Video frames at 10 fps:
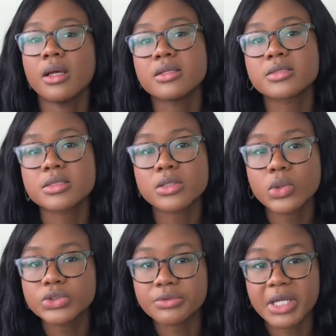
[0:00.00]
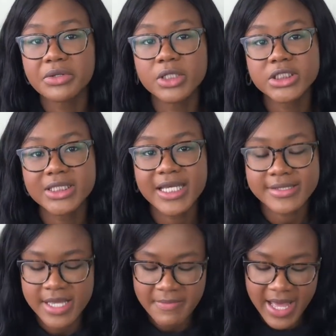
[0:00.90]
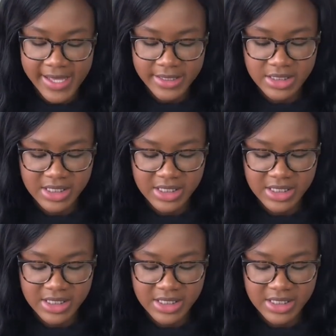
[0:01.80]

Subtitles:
So the regulation exam has